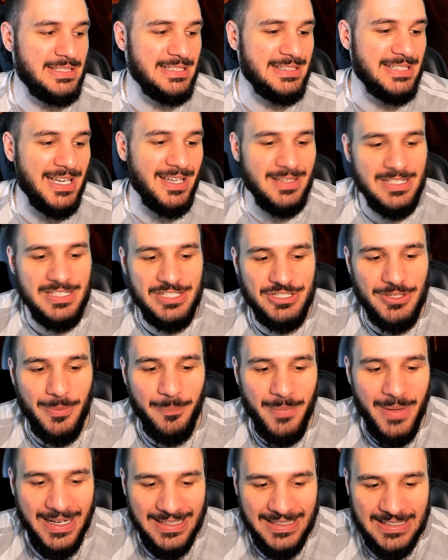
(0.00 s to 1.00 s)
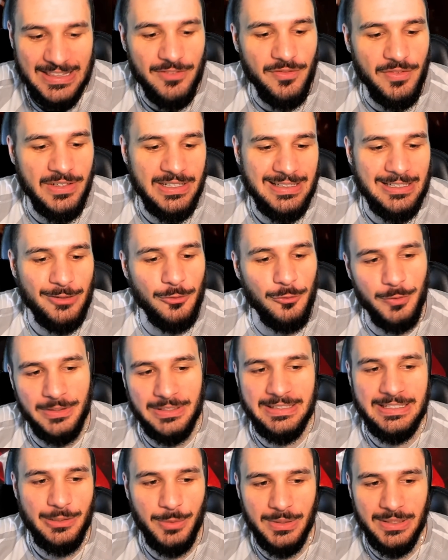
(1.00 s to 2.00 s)
did that, let's jump back to the video
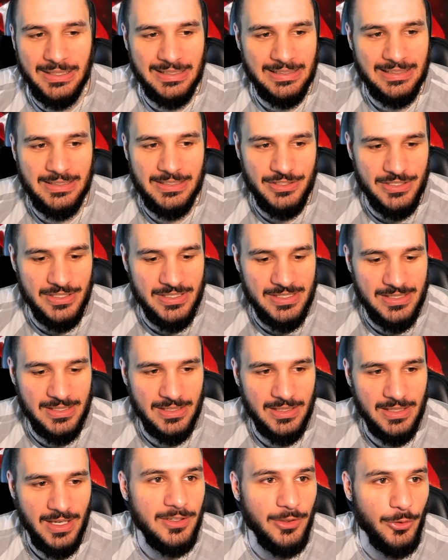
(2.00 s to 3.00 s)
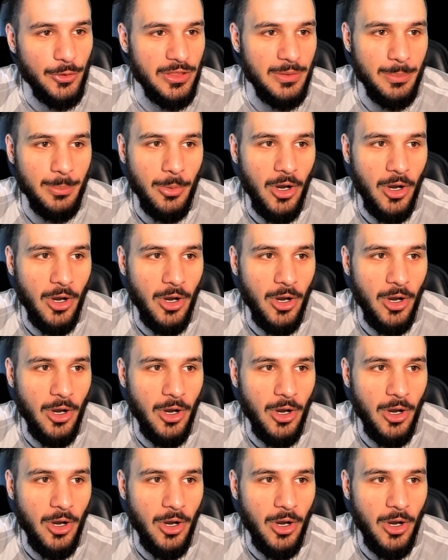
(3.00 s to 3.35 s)
really quickly and just go to the